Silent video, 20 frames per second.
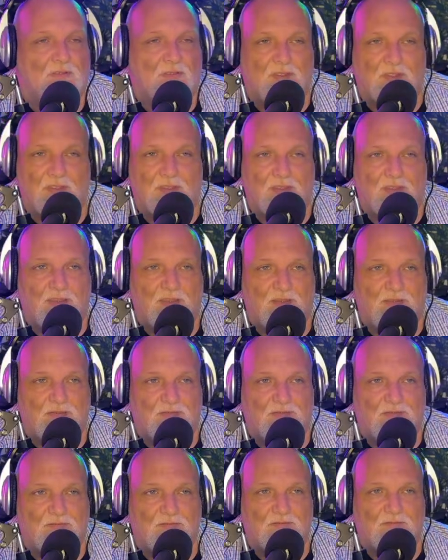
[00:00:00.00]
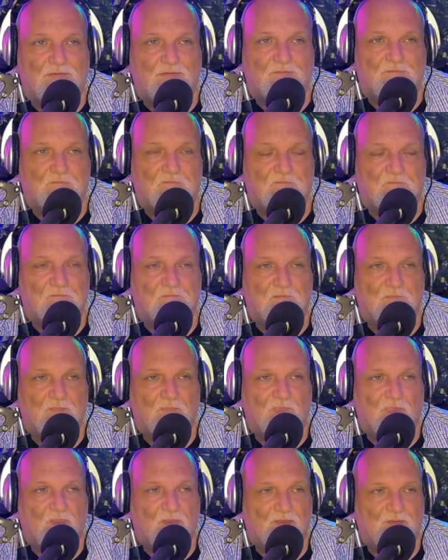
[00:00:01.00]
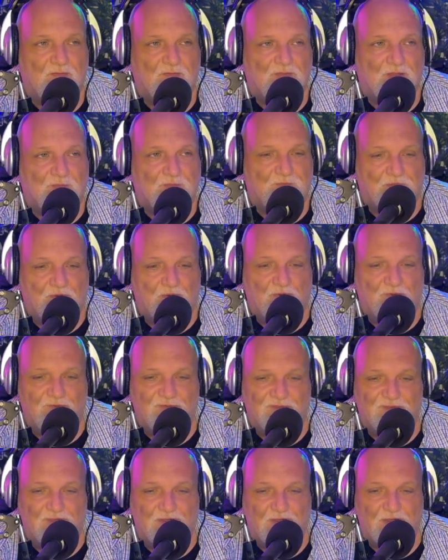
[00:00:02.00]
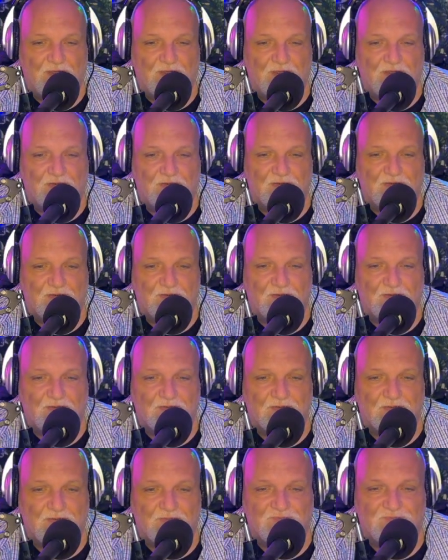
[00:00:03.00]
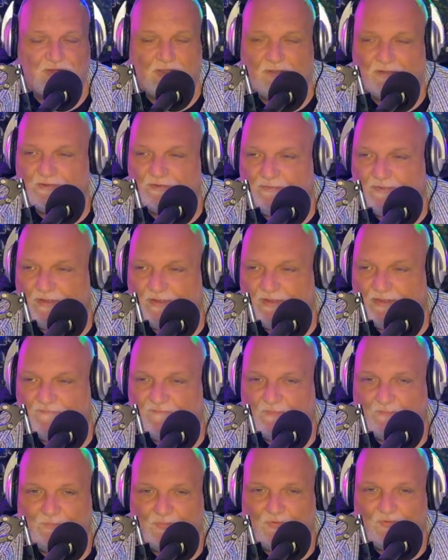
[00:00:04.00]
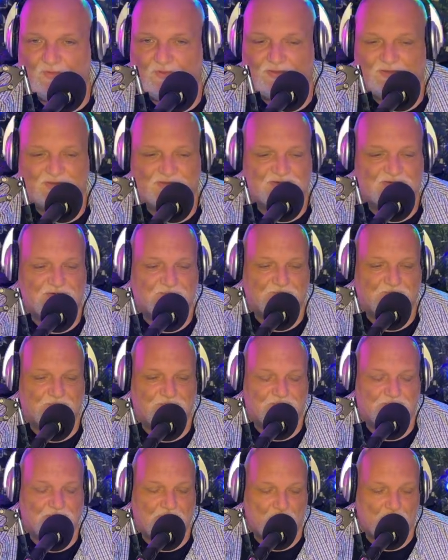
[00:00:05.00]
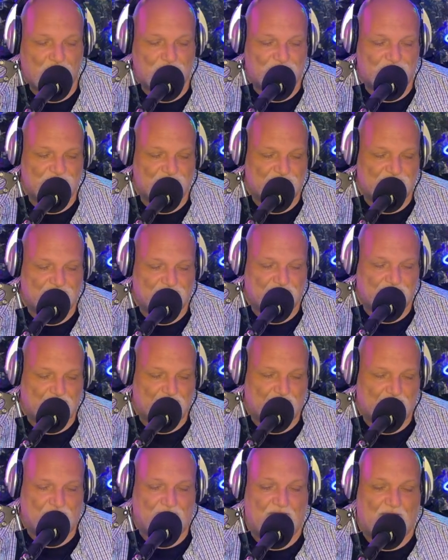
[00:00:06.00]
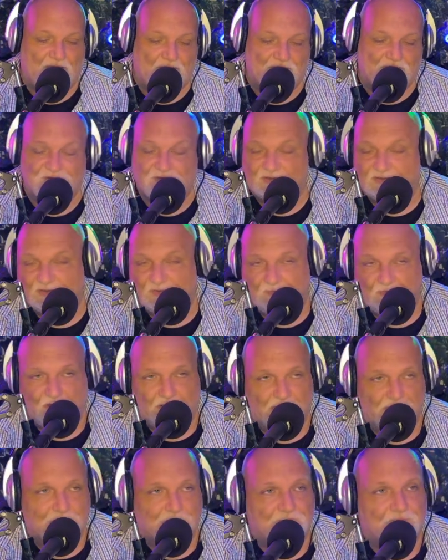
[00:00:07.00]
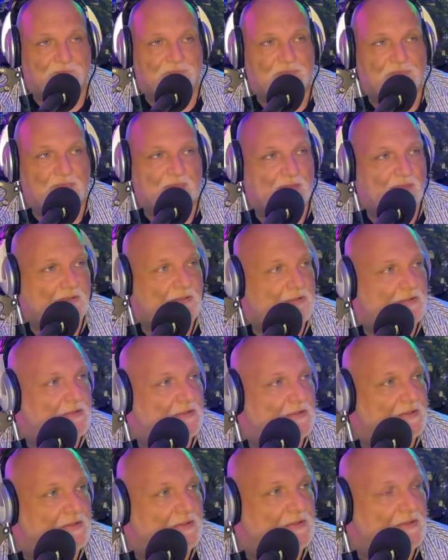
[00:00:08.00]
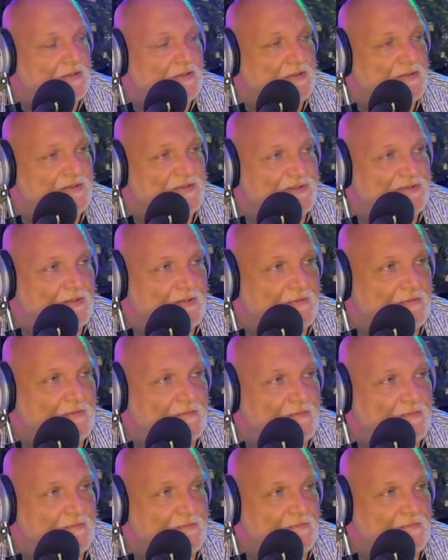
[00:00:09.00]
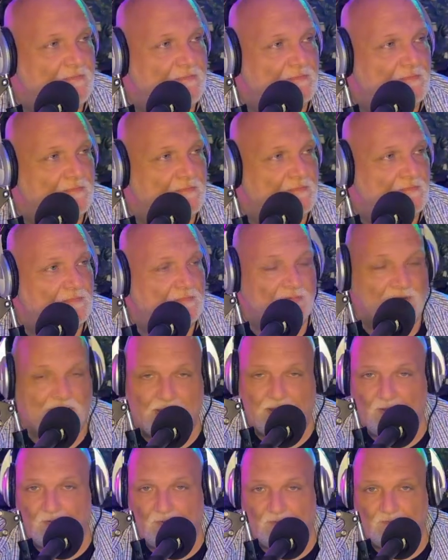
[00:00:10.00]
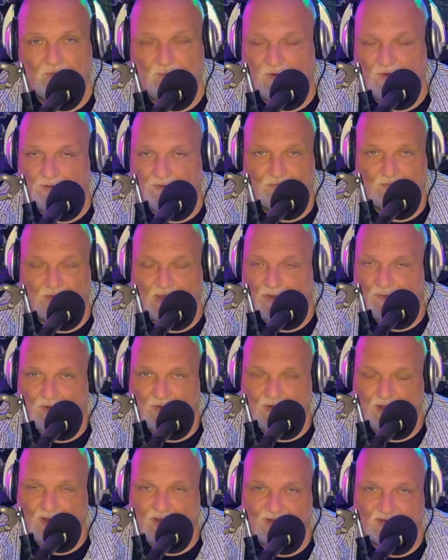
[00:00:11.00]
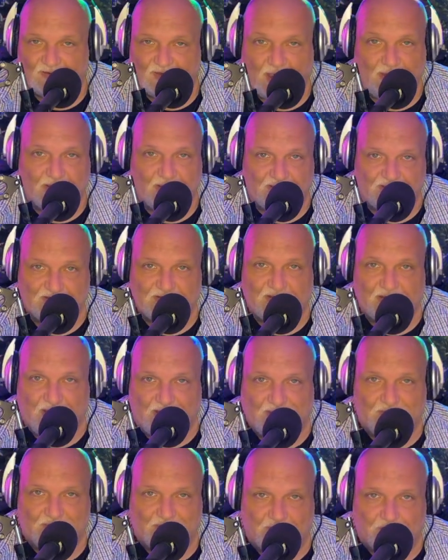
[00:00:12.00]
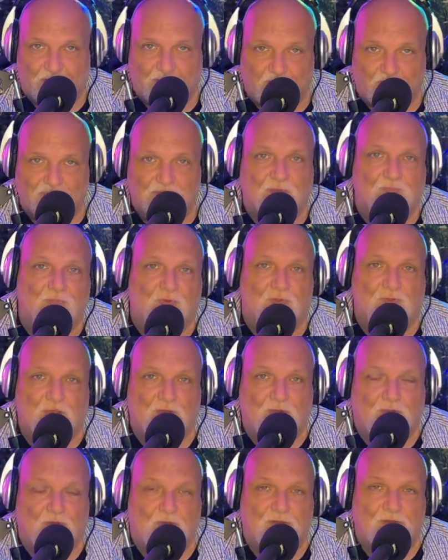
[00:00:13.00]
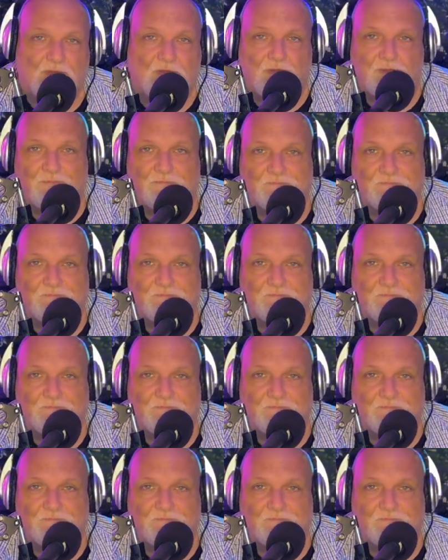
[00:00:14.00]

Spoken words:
And they both have challenged me at different points, which is just obnoxious to me. So now when anyone asks, I can say I literally wrote the book on marketing.